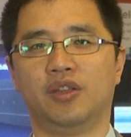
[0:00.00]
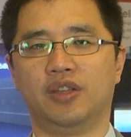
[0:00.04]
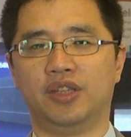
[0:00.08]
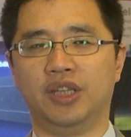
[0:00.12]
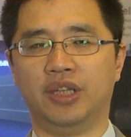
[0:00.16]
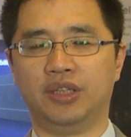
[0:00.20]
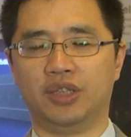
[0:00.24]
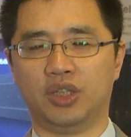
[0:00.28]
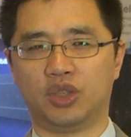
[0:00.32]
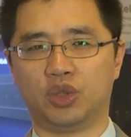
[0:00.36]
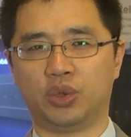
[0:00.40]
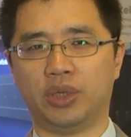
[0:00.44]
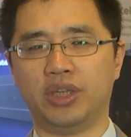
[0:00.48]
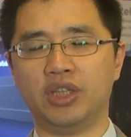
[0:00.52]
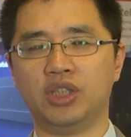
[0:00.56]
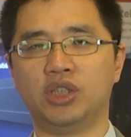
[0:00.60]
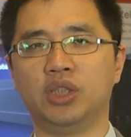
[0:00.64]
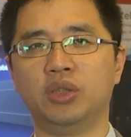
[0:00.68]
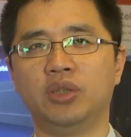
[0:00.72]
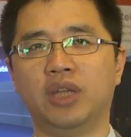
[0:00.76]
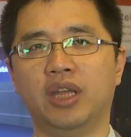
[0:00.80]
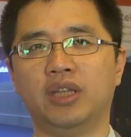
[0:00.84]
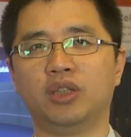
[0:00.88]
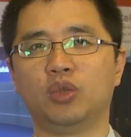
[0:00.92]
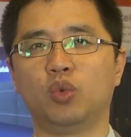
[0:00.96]
In the
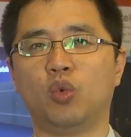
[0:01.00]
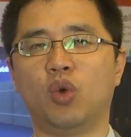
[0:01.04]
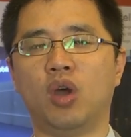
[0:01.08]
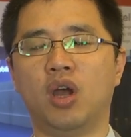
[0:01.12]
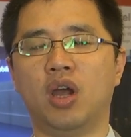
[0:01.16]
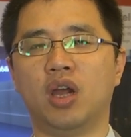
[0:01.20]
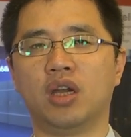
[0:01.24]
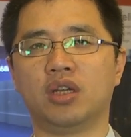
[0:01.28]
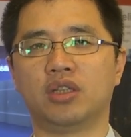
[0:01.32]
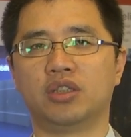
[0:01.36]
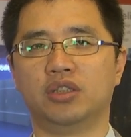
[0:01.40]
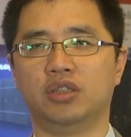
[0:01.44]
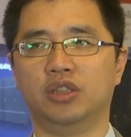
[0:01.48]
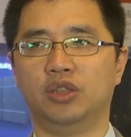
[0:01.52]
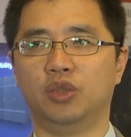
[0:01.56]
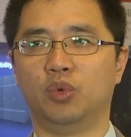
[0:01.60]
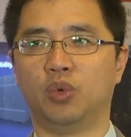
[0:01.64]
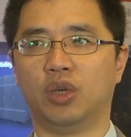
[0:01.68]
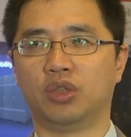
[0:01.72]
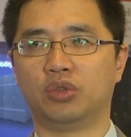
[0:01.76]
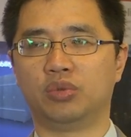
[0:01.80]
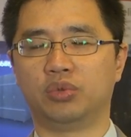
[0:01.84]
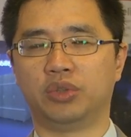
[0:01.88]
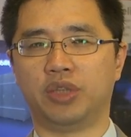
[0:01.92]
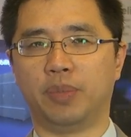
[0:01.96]
traditional network, you
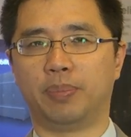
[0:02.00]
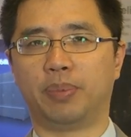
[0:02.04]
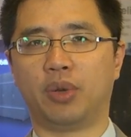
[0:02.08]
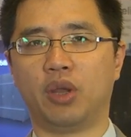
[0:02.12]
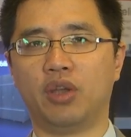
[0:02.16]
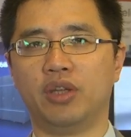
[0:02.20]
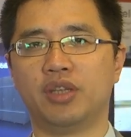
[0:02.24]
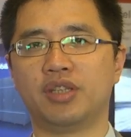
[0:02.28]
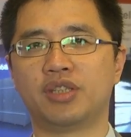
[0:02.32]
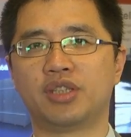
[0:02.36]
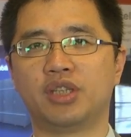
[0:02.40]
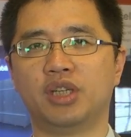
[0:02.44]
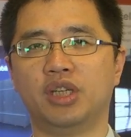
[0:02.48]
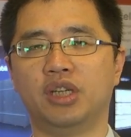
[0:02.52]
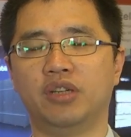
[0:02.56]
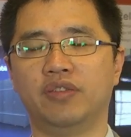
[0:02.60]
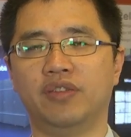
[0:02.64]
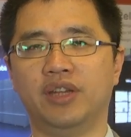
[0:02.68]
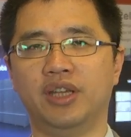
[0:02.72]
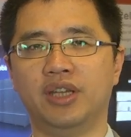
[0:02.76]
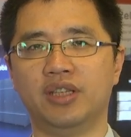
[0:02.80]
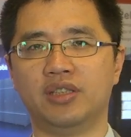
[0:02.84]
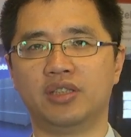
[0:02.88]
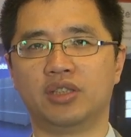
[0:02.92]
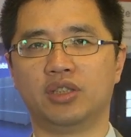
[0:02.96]
want to deploy the
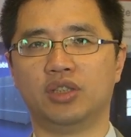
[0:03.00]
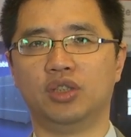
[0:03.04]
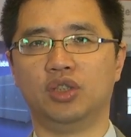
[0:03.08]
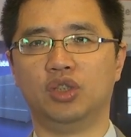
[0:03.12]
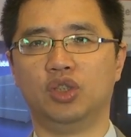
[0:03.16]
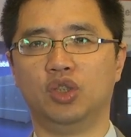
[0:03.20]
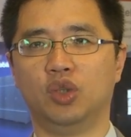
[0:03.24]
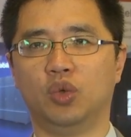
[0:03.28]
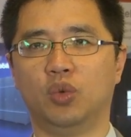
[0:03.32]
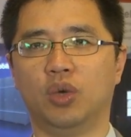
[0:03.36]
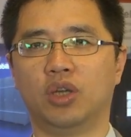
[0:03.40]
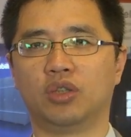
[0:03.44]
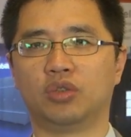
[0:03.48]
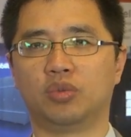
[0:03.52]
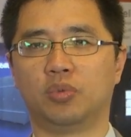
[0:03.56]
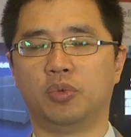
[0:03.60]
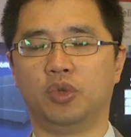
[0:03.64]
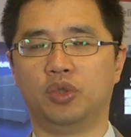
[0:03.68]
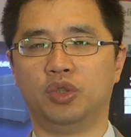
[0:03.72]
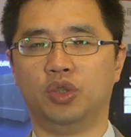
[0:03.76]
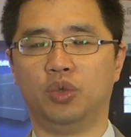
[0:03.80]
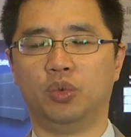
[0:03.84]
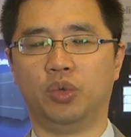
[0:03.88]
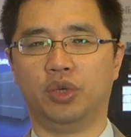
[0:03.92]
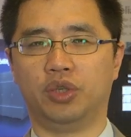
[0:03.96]
service, you
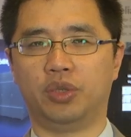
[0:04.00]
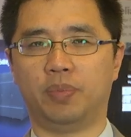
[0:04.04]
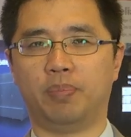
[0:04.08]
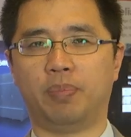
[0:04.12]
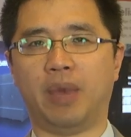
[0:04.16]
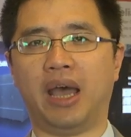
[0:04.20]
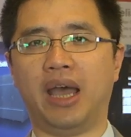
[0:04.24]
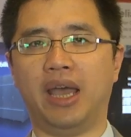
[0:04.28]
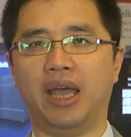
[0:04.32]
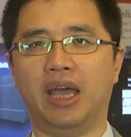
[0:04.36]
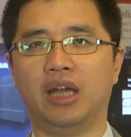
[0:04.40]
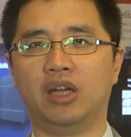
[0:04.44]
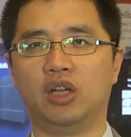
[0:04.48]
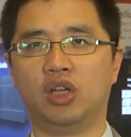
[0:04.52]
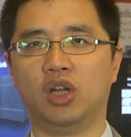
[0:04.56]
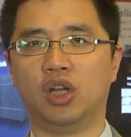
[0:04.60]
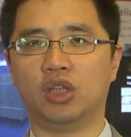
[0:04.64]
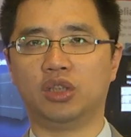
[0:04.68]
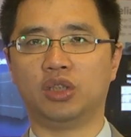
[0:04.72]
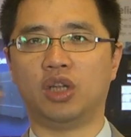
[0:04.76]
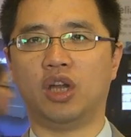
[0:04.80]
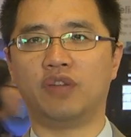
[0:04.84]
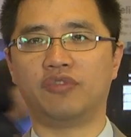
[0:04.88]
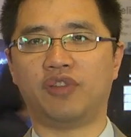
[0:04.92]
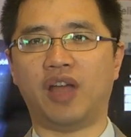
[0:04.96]
will buy a
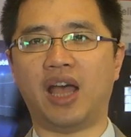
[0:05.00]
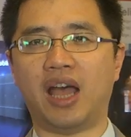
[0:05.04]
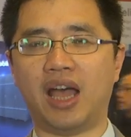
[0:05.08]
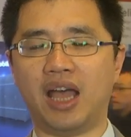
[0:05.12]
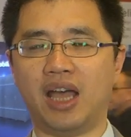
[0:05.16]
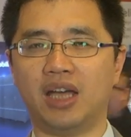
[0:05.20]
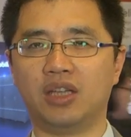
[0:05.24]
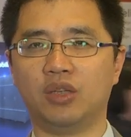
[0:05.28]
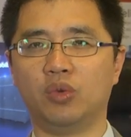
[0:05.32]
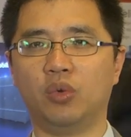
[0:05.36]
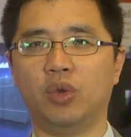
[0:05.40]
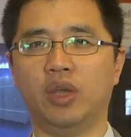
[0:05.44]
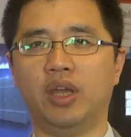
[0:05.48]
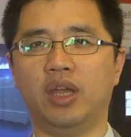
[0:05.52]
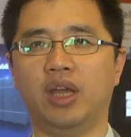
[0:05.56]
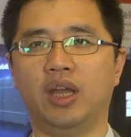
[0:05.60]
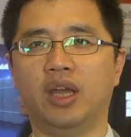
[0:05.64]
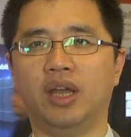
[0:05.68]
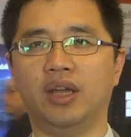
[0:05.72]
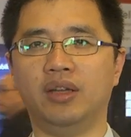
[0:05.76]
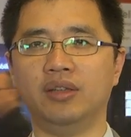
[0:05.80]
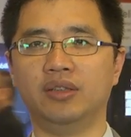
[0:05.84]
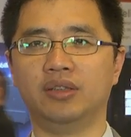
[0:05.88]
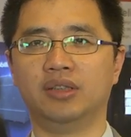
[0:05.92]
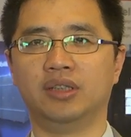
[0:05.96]
lot of
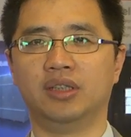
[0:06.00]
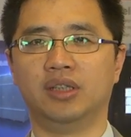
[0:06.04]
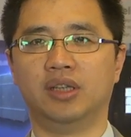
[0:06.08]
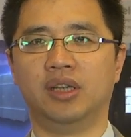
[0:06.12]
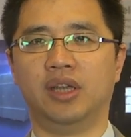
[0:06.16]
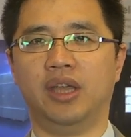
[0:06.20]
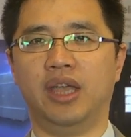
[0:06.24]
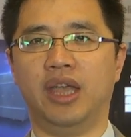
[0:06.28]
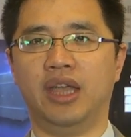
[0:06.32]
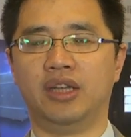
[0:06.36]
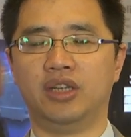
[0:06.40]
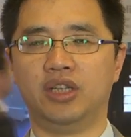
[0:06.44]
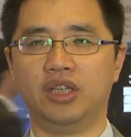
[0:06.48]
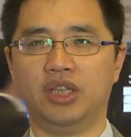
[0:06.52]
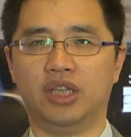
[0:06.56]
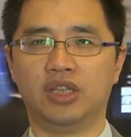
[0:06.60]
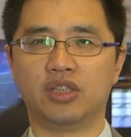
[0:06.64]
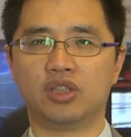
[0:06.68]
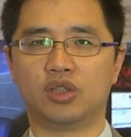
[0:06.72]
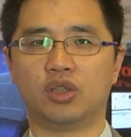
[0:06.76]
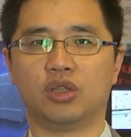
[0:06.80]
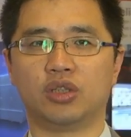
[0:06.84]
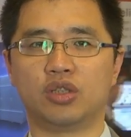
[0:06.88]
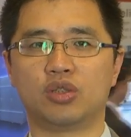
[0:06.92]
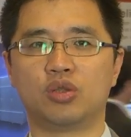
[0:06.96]
hardware and
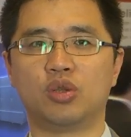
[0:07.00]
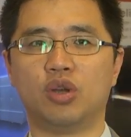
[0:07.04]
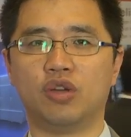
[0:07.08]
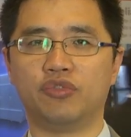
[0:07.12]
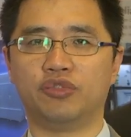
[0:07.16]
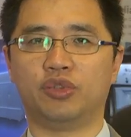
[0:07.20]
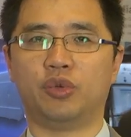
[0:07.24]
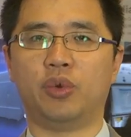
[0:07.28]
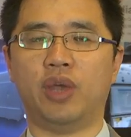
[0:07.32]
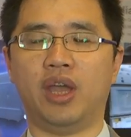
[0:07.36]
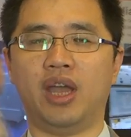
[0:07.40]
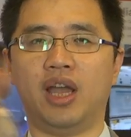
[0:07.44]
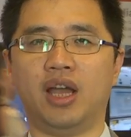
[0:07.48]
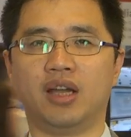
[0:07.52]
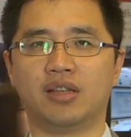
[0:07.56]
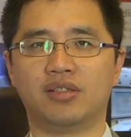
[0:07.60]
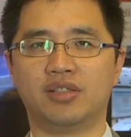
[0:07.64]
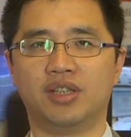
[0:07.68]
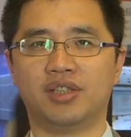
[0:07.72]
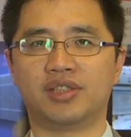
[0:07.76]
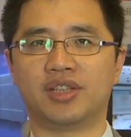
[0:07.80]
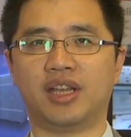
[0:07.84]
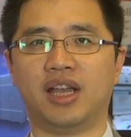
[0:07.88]
install software on this